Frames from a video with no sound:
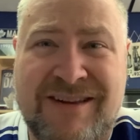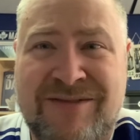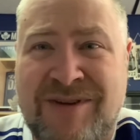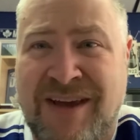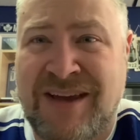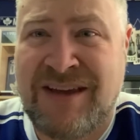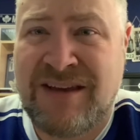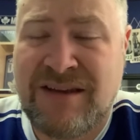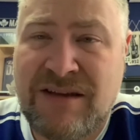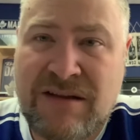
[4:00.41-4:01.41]
okay.
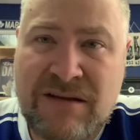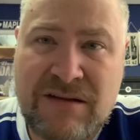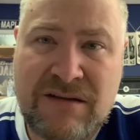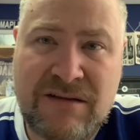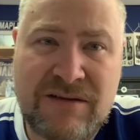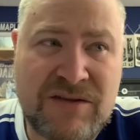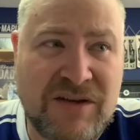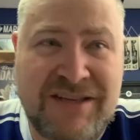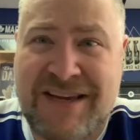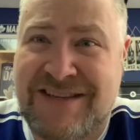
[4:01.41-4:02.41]
So
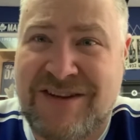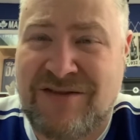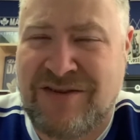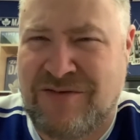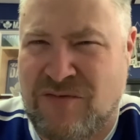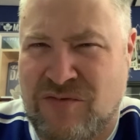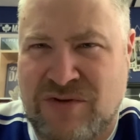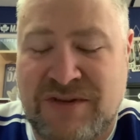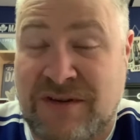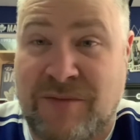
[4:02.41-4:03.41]
he takes it, and you go, well,
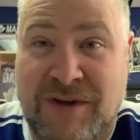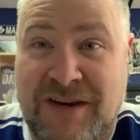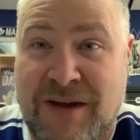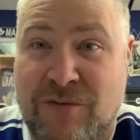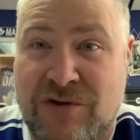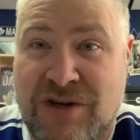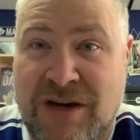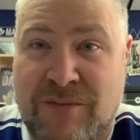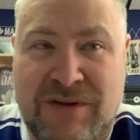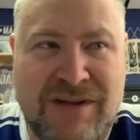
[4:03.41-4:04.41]
just give me a demo
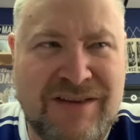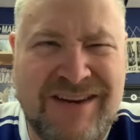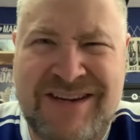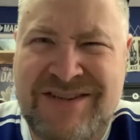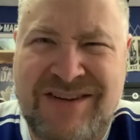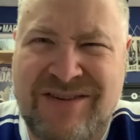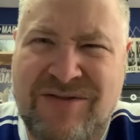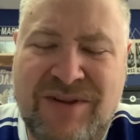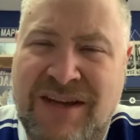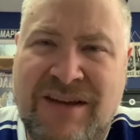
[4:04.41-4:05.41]
job. And then the next thing you
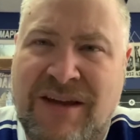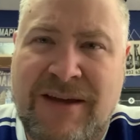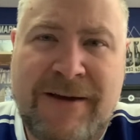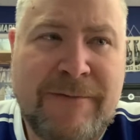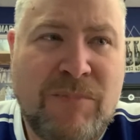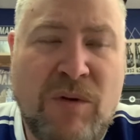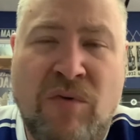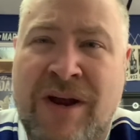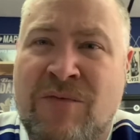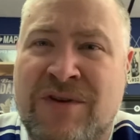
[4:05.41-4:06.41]
know,
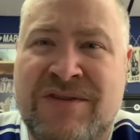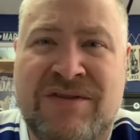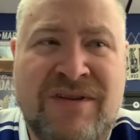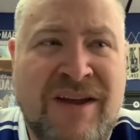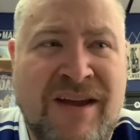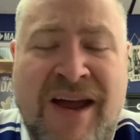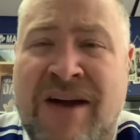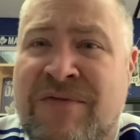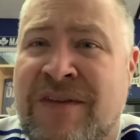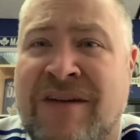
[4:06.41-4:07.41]
Wright was,
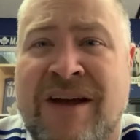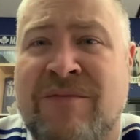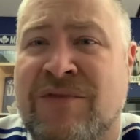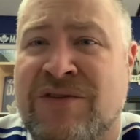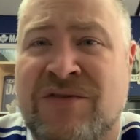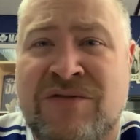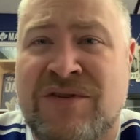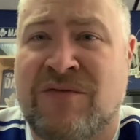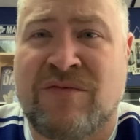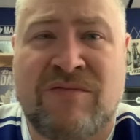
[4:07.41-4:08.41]
half the time
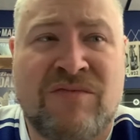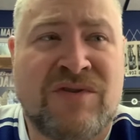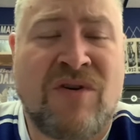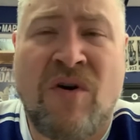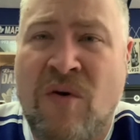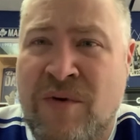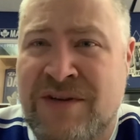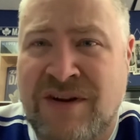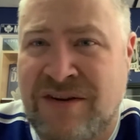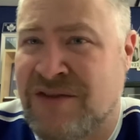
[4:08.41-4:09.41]
D'Souza was
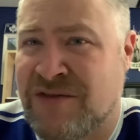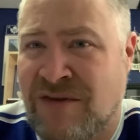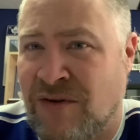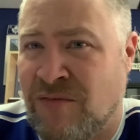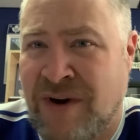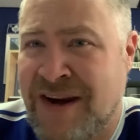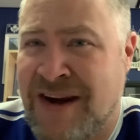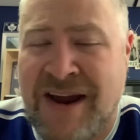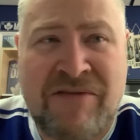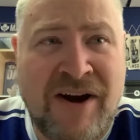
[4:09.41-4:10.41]
always on his throw. Wright
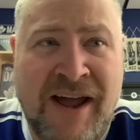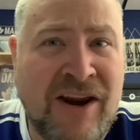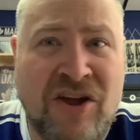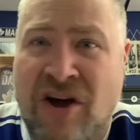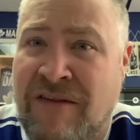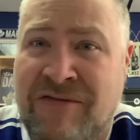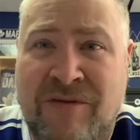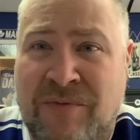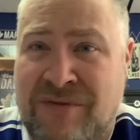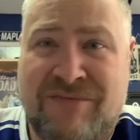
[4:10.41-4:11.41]
never had a
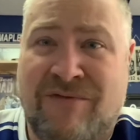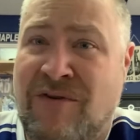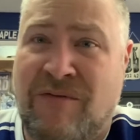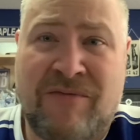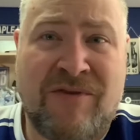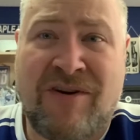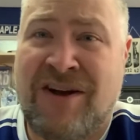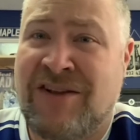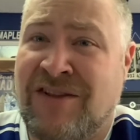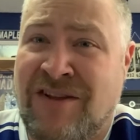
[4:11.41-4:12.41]
comfortable throw for
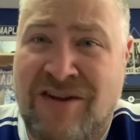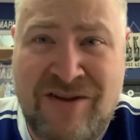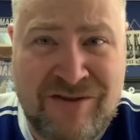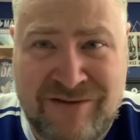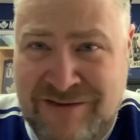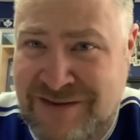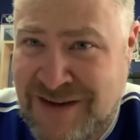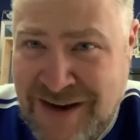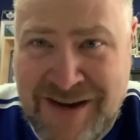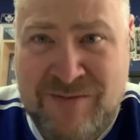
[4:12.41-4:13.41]
a long
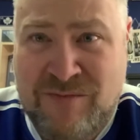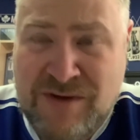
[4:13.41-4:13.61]
time,